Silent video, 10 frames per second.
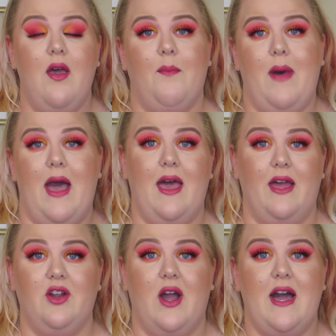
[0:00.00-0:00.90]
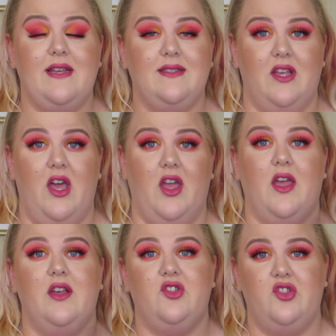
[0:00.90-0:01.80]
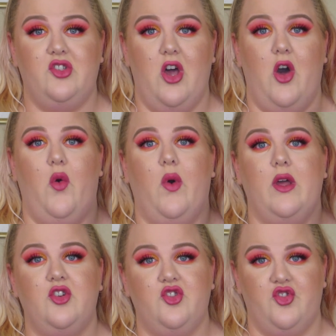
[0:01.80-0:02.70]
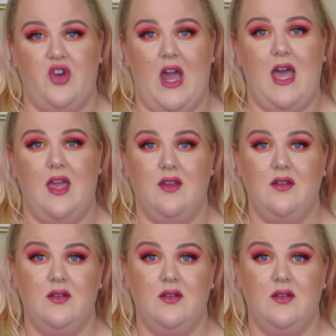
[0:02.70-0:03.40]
My under eyes look so dry.